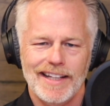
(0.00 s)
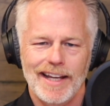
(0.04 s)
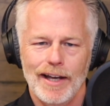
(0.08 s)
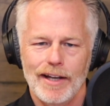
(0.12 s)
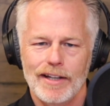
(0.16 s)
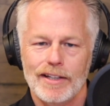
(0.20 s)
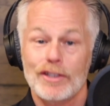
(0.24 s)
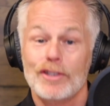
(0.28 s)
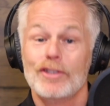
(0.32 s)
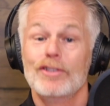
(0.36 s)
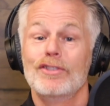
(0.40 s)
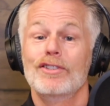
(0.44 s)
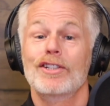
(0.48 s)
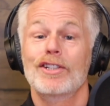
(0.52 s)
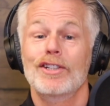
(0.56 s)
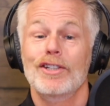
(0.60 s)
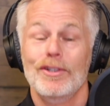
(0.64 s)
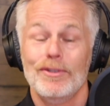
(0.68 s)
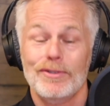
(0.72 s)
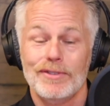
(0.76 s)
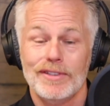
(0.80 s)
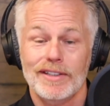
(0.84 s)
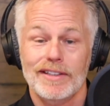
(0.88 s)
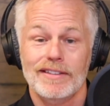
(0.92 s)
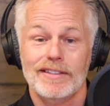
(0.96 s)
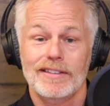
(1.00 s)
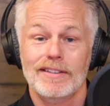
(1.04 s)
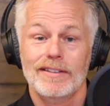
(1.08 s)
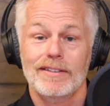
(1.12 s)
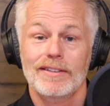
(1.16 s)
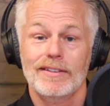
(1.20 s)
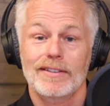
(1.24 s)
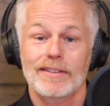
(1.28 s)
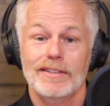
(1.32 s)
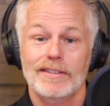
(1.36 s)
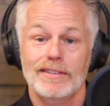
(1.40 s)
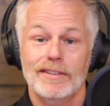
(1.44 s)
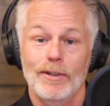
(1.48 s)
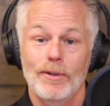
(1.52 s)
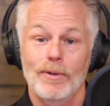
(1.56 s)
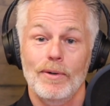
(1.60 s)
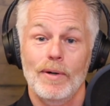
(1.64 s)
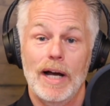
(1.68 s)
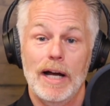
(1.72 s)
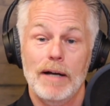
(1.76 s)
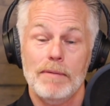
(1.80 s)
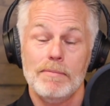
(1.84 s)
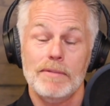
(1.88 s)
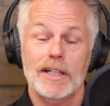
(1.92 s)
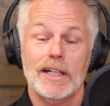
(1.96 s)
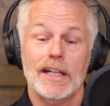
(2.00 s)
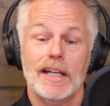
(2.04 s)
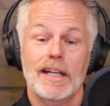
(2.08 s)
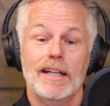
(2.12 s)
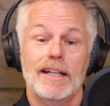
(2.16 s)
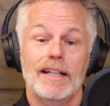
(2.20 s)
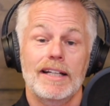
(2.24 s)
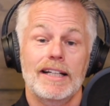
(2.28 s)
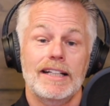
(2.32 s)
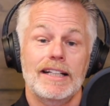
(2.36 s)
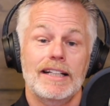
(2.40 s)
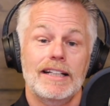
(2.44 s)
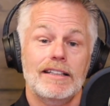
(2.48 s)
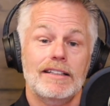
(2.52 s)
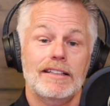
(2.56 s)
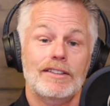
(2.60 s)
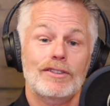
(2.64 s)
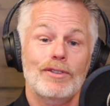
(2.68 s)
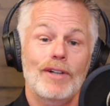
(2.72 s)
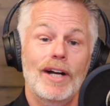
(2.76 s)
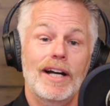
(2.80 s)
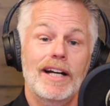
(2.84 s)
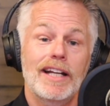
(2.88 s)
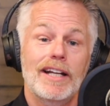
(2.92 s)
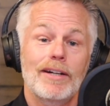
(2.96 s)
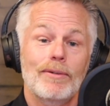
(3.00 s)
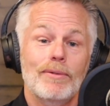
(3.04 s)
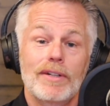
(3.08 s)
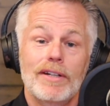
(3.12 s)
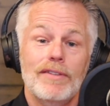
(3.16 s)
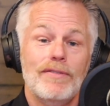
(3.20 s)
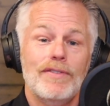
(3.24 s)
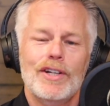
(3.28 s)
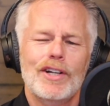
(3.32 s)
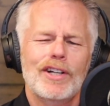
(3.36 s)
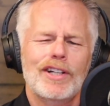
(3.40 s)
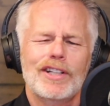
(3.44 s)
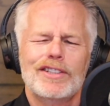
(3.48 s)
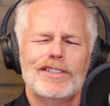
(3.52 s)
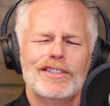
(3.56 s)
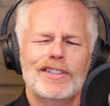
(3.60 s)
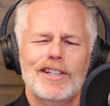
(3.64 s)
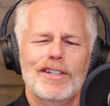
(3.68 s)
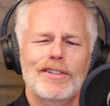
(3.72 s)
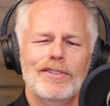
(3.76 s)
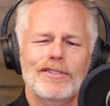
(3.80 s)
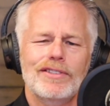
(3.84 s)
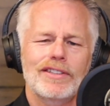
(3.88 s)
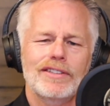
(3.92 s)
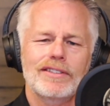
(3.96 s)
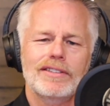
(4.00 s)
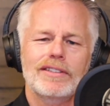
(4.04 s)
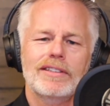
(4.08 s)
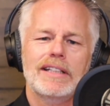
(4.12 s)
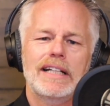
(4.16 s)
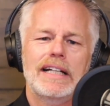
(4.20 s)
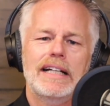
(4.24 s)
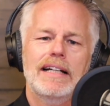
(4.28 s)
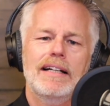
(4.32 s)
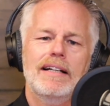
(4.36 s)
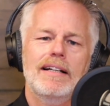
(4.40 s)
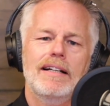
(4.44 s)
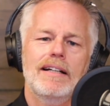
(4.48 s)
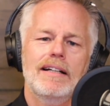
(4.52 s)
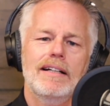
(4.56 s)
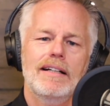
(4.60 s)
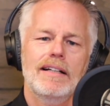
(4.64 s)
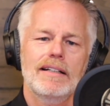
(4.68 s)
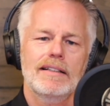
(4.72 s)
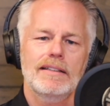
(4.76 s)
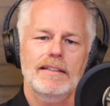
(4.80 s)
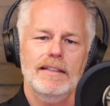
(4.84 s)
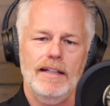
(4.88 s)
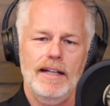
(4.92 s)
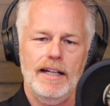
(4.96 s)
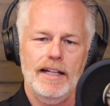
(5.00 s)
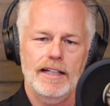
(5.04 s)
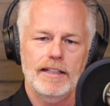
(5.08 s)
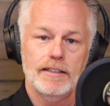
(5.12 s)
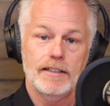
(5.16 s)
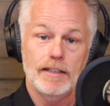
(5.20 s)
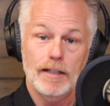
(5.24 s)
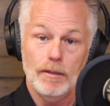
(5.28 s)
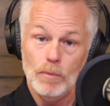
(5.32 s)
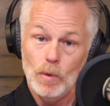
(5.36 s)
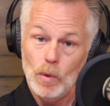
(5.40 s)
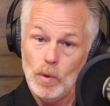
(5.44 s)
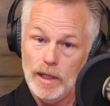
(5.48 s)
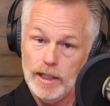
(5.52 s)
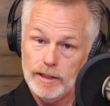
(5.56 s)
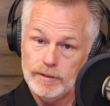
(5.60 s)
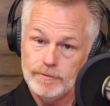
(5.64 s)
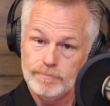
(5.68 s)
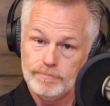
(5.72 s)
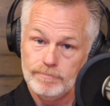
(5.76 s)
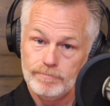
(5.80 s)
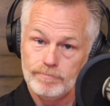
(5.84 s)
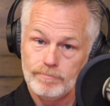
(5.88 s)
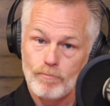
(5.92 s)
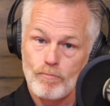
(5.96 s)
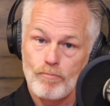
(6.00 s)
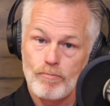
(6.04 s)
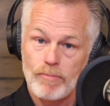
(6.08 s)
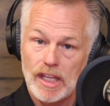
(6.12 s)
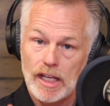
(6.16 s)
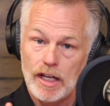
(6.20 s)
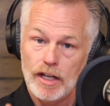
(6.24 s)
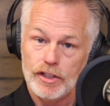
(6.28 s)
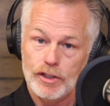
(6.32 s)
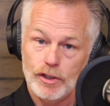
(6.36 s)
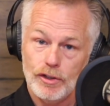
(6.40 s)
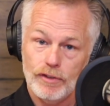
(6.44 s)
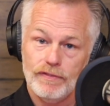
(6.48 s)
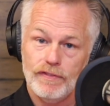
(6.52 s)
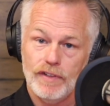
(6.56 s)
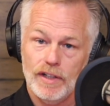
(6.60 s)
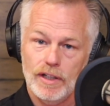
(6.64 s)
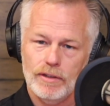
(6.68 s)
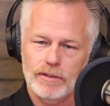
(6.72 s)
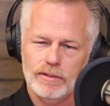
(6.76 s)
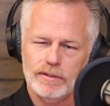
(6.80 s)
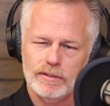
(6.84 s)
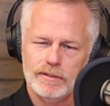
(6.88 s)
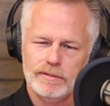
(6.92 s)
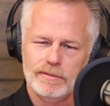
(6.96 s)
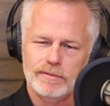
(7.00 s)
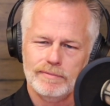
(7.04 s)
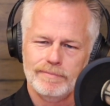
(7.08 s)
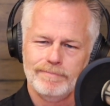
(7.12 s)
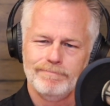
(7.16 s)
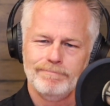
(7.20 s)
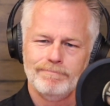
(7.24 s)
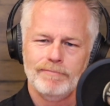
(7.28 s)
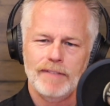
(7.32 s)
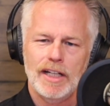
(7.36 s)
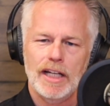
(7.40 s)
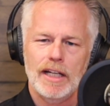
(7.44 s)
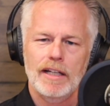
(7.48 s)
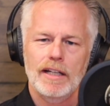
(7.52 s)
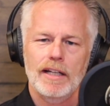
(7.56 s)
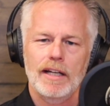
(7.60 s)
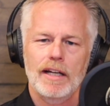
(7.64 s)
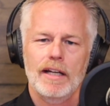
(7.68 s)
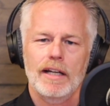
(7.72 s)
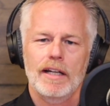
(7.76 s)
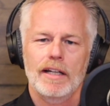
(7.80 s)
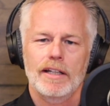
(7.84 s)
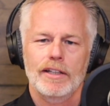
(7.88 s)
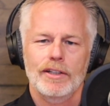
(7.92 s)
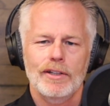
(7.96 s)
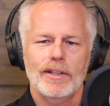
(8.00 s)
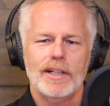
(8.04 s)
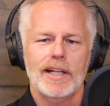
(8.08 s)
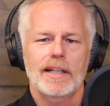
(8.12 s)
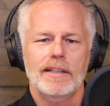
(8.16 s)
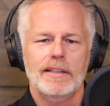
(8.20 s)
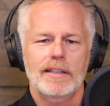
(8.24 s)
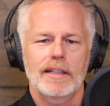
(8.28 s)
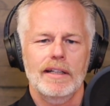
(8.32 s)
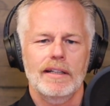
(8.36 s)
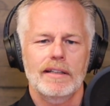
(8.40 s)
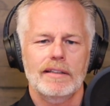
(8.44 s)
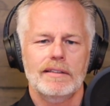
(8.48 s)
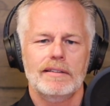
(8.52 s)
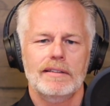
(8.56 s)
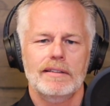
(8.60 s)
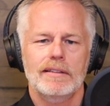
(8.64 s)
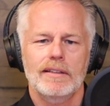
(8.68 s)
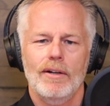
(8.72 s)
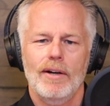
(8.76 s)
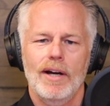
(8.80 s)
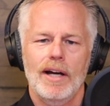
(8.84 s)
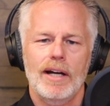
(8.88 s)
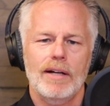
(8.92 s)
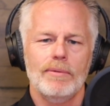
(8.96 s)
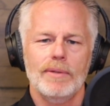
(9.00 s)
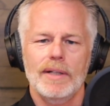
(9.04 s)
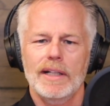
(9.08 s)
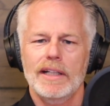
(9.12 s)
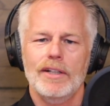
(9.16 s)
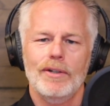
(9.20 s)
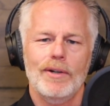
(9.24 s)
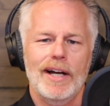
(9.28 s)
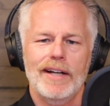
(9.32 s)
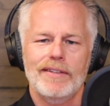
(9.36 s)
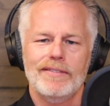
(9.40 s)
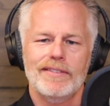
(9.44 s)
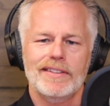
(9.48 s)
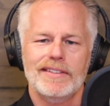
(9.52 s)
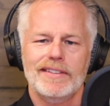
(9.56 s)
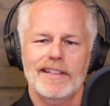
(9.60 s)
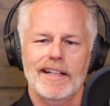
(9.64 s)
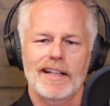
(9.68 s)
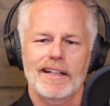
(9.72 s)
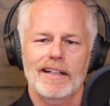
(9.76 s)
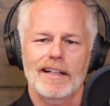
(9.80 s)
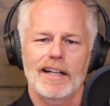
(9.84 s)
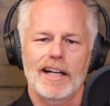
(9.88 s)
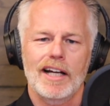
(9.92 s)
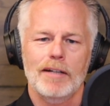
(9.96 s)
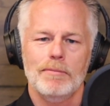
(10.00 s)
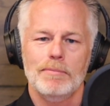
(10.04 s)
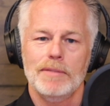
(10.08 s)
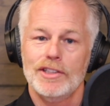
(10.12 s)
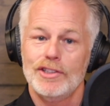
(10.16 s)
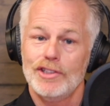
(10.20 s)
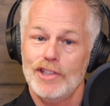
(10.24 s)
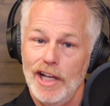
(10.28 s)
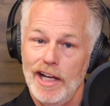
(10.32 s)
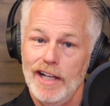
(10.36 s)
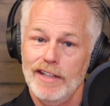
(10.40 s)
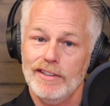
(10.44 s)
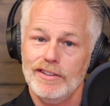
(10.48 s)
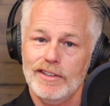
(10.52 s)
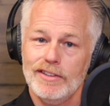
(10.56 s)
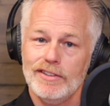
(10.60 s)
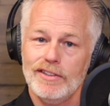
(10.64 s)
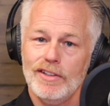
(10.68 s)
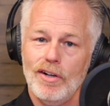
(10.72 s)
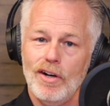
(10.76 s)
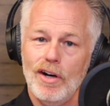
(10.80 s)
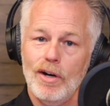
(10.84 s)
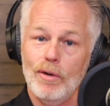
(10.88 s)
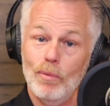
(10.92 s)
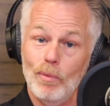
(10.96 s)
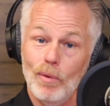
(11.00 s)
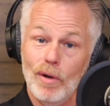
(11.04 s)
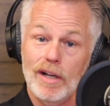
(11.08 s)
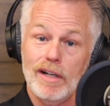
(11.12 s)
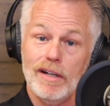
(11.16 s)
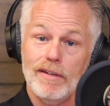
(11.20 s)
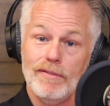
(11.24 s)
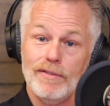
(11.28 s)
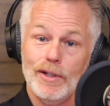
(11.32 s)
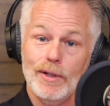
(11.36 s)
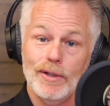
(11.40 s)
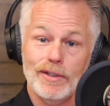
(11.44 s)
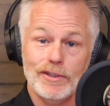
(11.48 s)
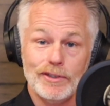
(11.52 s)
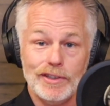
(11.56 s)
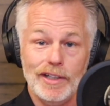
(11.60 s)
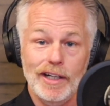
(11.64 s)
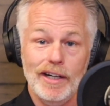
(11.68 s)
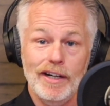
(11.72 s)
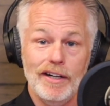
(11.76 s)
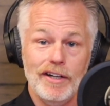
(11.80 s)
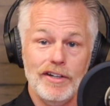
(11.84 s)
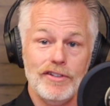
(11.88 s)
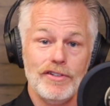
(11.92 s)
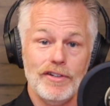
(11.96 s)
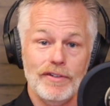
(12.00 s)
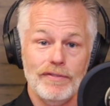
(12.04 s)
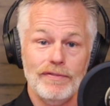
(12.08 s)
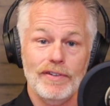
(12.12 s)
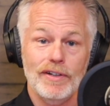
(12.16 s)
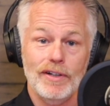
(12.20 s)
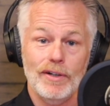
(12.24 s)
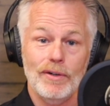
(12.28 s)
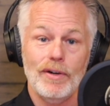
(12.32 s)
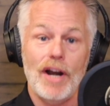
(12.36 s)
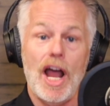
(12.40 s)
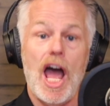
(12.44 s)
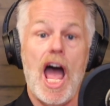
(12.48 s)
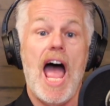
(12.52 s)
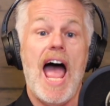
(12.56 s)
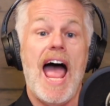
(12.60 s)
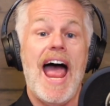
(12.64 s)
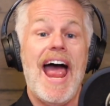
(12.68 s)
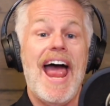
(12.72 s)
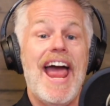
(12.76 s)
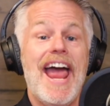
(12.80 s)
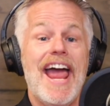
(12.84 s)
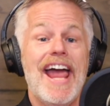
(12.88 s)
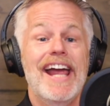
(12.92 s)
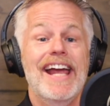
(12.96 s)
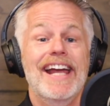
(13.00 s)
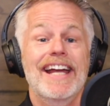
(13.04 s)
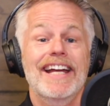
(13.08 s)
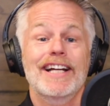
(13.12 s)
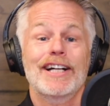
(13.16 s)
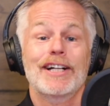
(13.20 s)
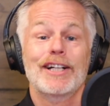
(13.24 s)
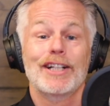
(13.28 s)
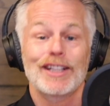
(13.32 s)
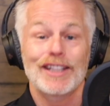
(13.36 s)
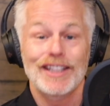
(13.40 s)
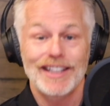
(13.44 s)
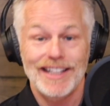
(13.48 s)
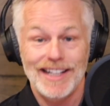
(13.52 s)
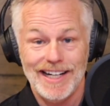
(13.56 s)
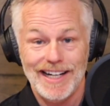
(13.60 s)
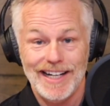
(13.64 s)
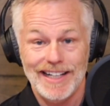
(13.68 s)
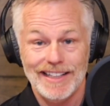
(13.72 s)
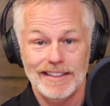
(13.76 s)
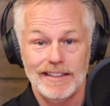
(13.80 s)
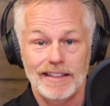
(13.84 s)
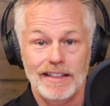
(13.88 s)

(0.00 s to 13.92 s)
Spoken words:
excuses. So I'm going to try to get rid of your excuses today. Number 1, your phone. You get this, so I really don't have to say it a lot, but chances are one of you is staring at your phone a lot.